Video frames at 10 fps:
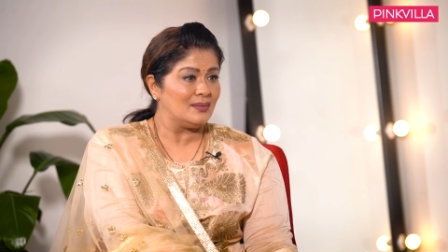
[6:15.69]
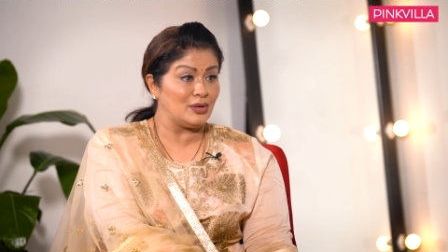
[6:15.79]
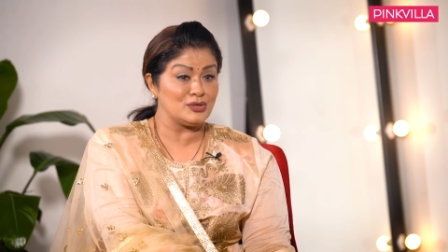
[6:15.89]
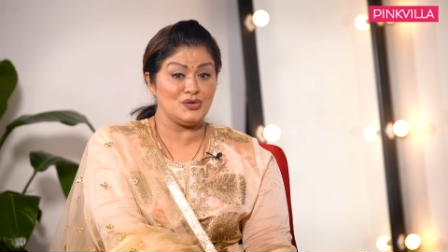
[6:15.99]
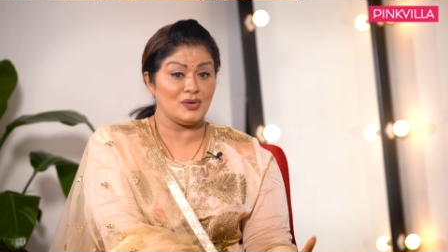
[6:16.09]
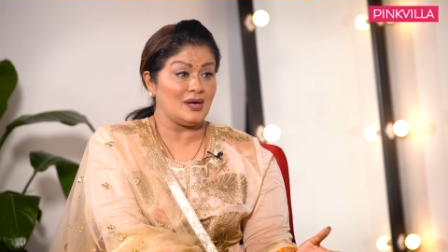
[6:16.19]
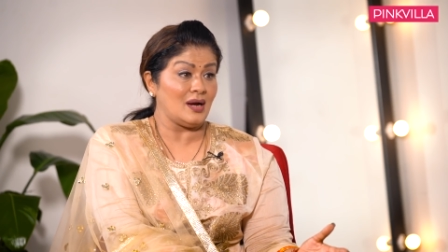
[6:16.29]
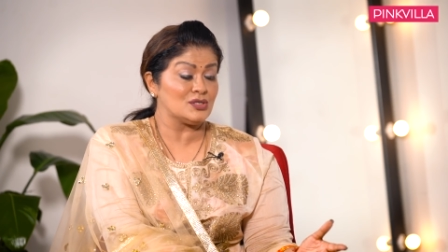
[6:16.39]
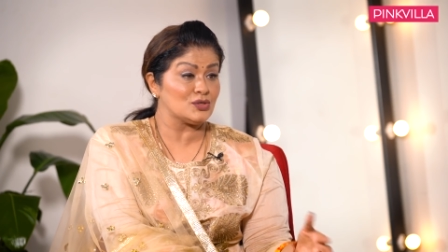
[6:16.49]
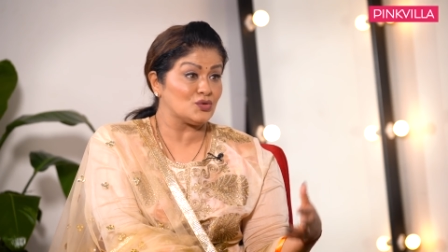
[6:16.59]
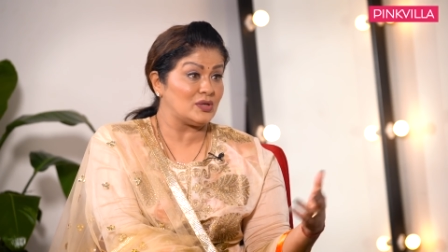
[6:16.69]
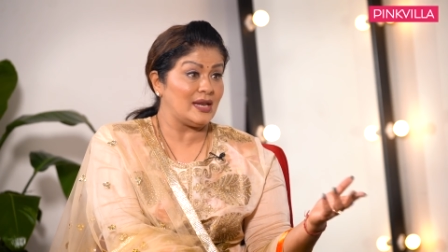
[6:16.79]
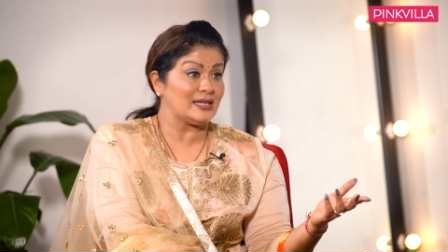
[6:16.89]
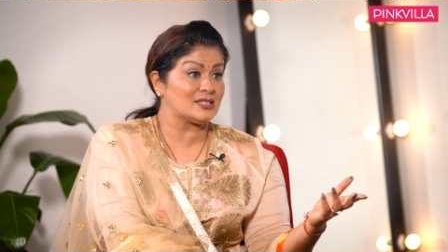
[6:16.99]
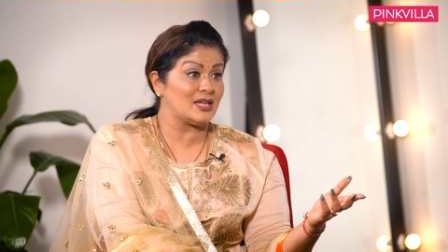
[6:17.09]
because you're a dancer, so the
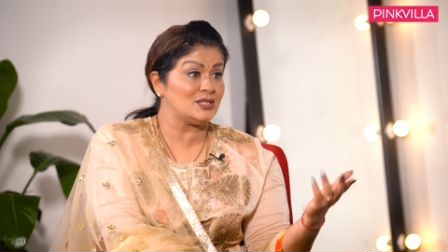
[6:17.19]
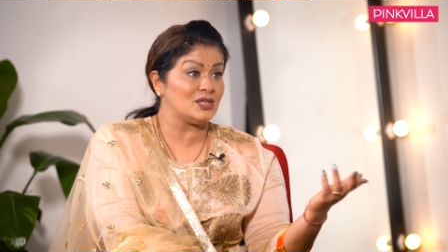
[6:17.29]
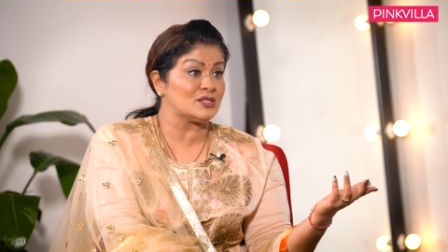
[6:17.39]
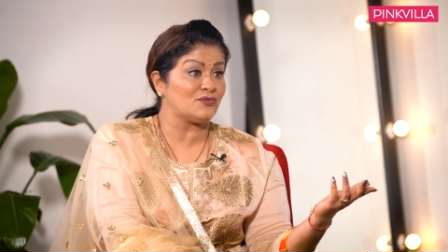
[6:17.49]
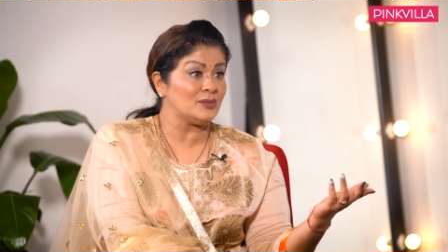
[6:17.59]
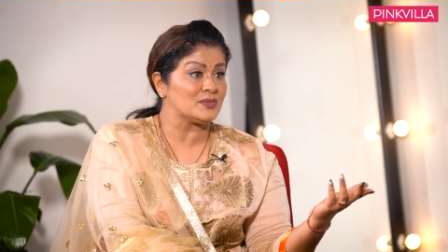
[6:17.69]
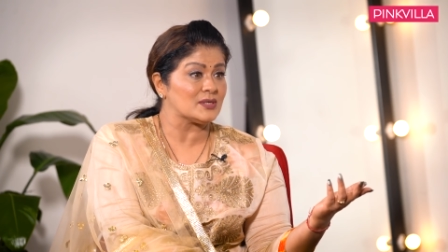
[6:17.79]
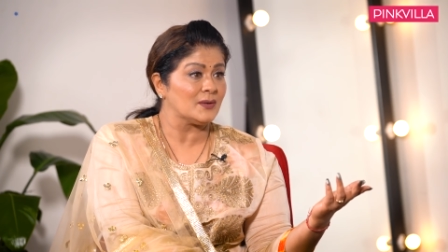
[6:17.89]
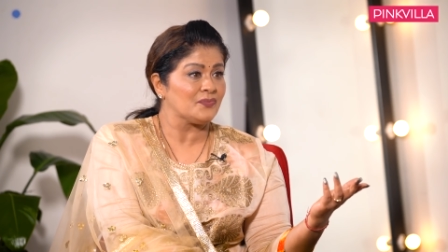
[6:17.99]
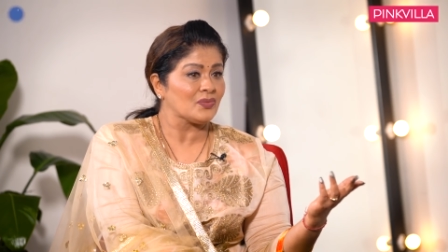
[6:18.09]
next stage is films.